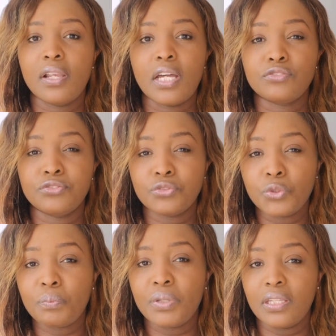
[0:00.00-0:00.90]
like
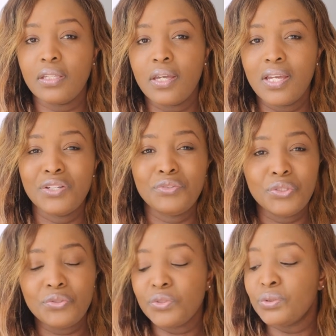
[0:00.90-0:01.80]
soupy
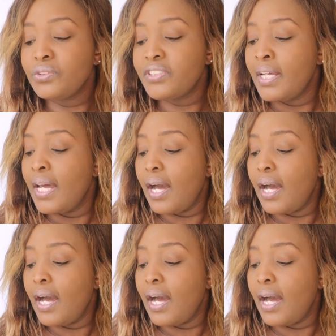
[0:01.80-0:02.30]
noodles.